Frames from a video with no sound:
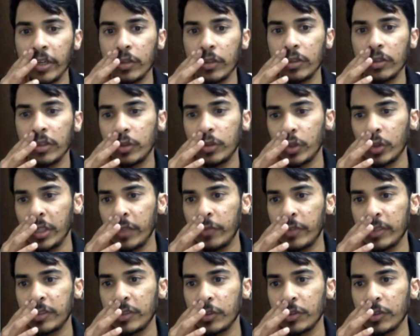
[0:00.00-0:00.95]
To the
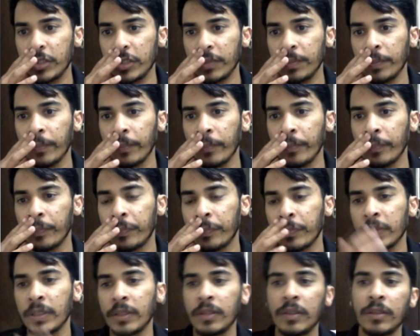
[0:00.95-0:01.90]
21st question.
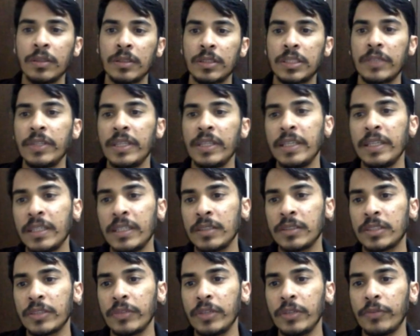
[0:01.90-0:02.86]

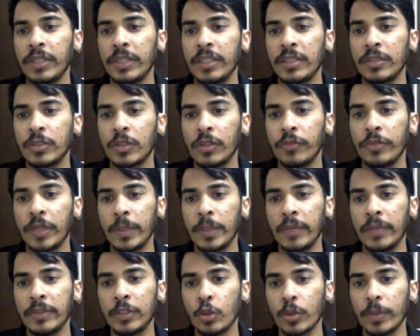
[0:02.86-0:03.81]
75 years old
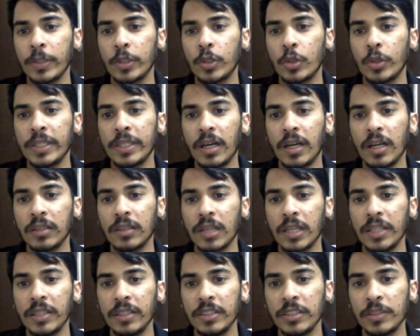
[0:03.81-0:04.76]
female with rheumatoid
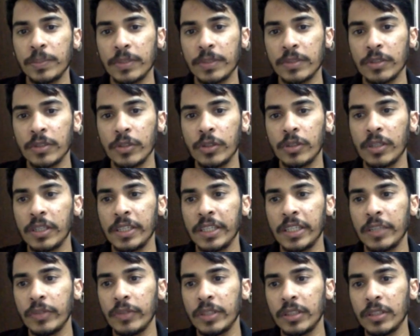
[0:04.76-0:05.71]
arthritis present to your
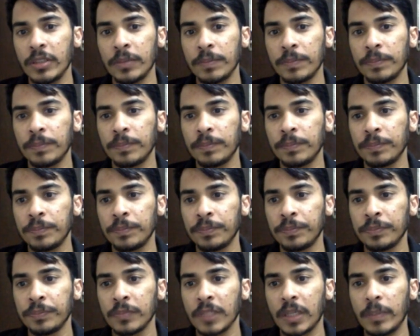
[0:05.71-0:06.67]
clinic with the
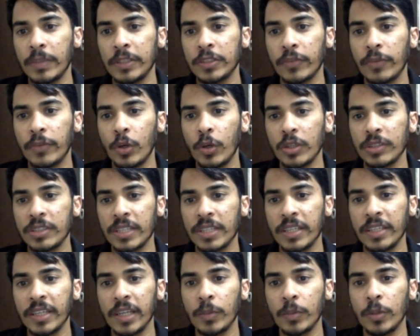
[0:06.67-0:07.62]
complaints of
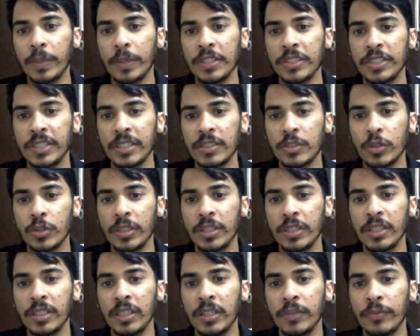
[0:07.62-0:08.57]
long-standing elbow pain. She has
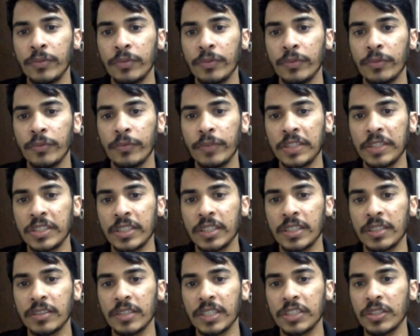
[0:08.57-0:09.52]
20-degree flexion
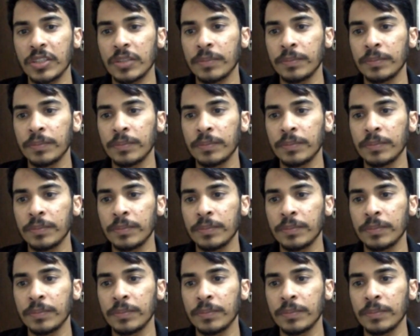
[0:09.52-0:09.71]
contracture.